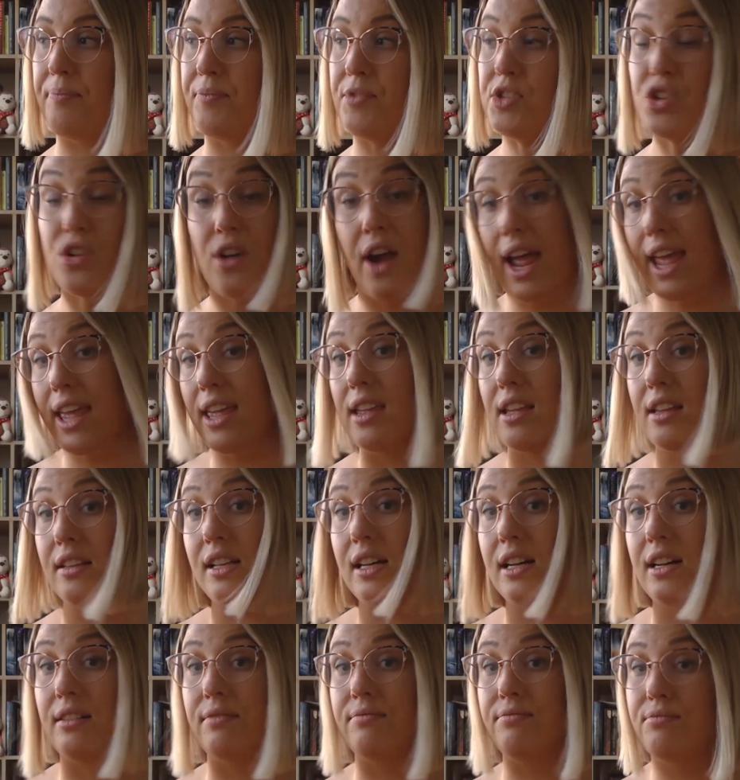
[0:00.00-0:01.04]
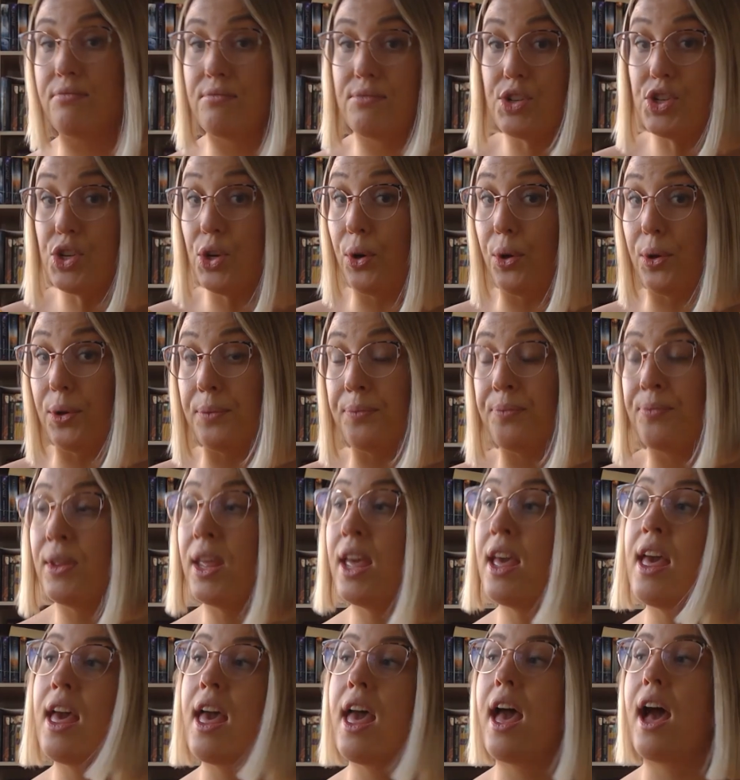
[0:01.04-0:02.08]
triangular shawl.
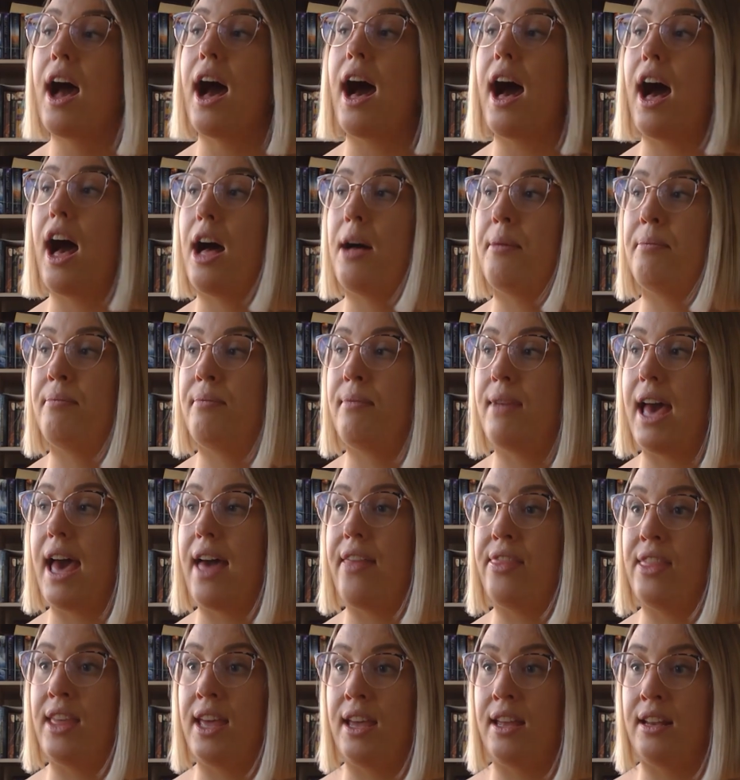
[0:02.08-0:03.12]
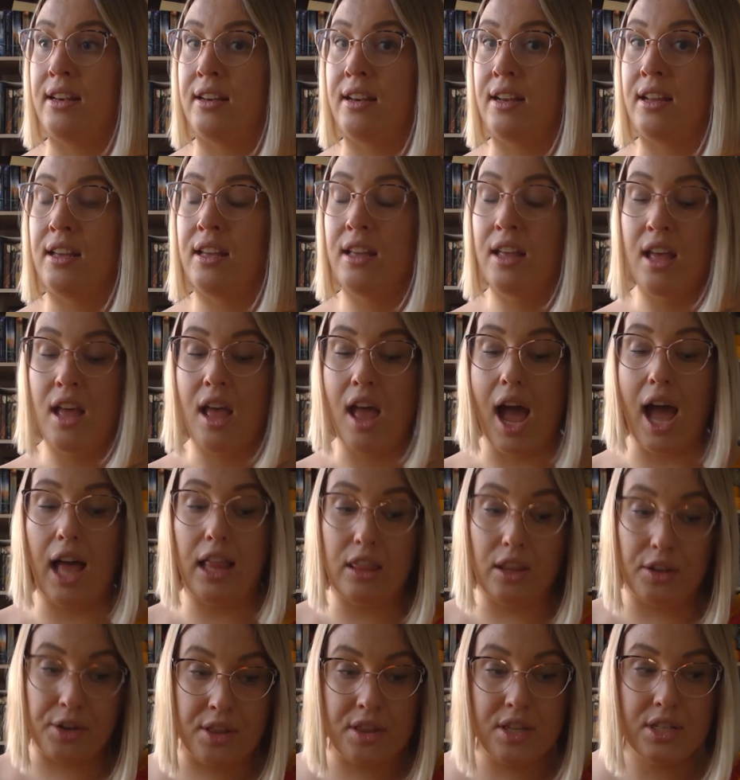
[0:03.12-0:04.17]
And then a
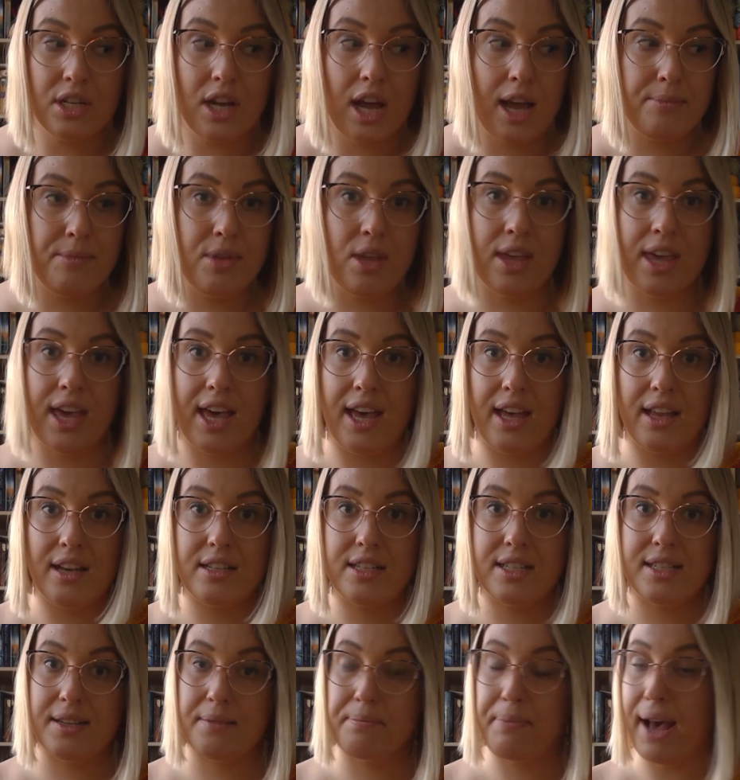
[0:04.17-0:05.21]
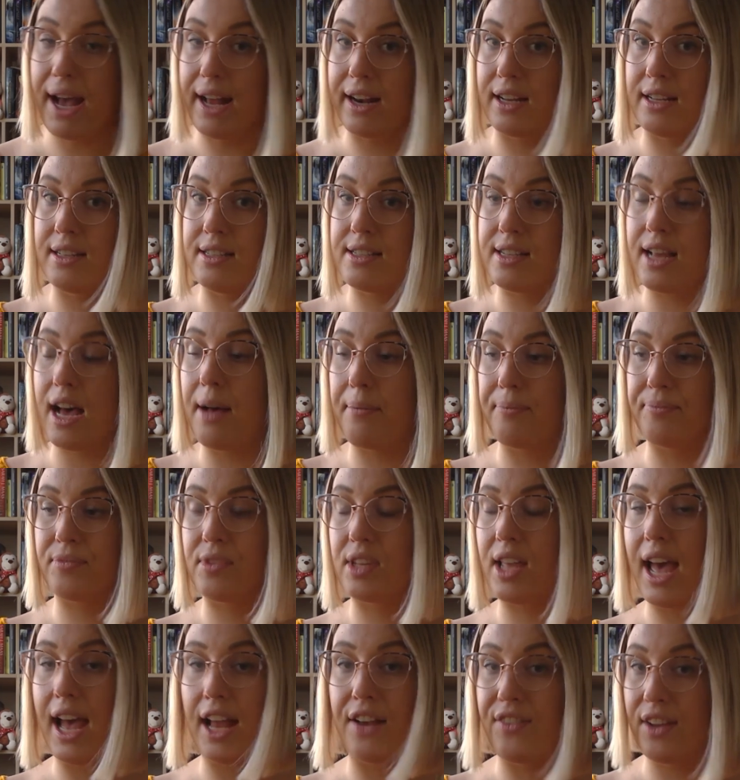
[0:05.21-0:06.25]
lot of the time you get patterns,
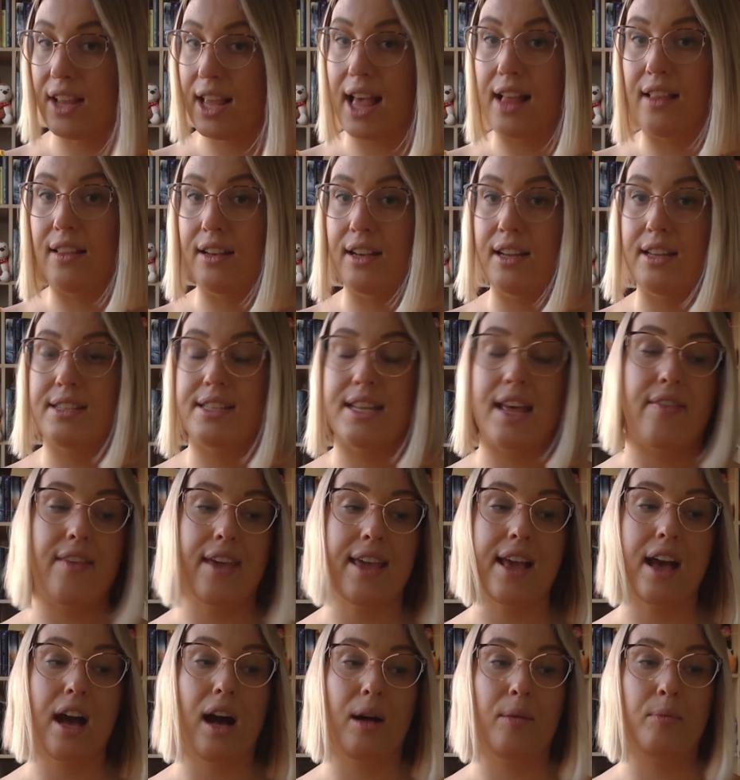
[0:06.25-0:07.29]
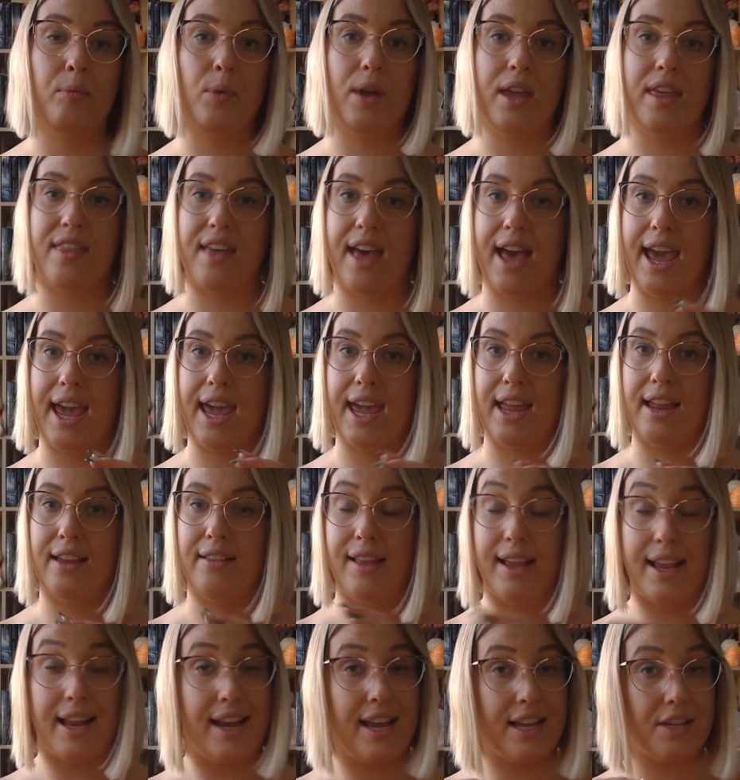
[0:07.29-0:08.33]
advent calendars, and they come with a
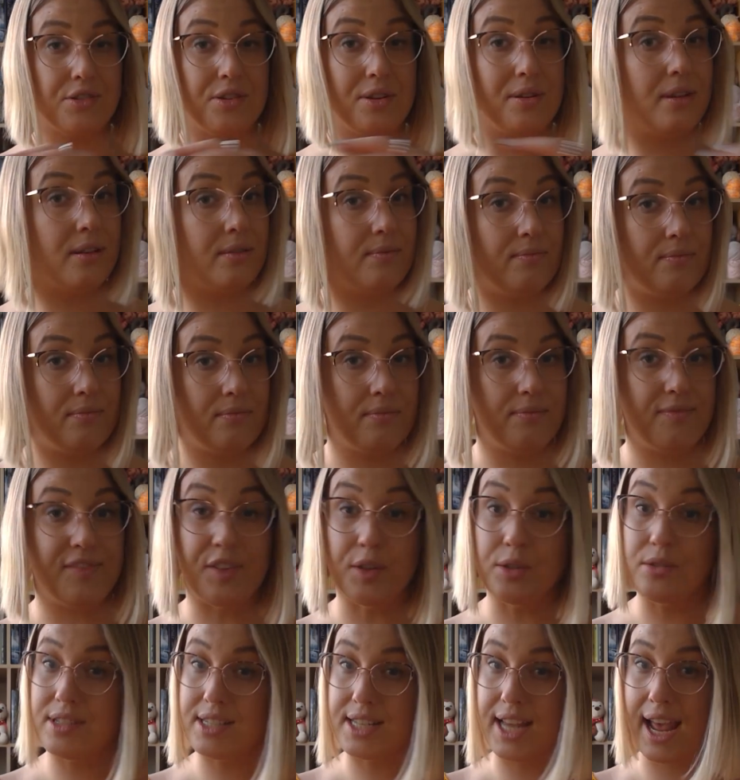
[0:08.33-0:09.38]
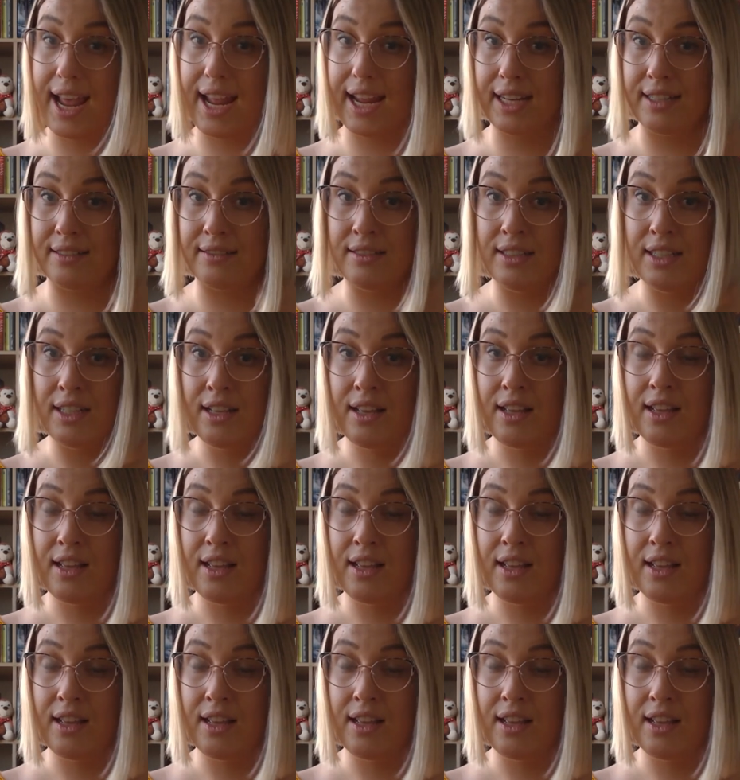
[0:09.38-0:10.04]
like an extra full skein